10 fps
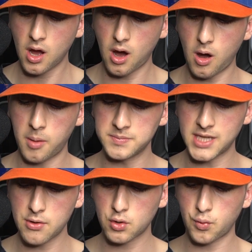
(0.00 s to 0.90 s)
Um,
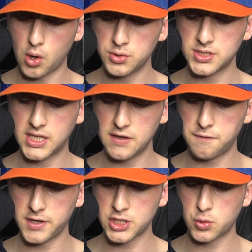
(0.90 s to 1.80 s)
Derrick Rose, he
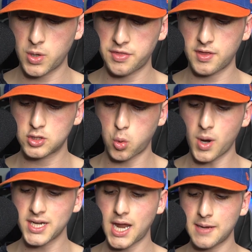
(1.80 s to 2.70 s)
finished with
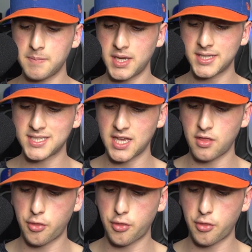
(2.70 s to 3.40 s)
29 minutes,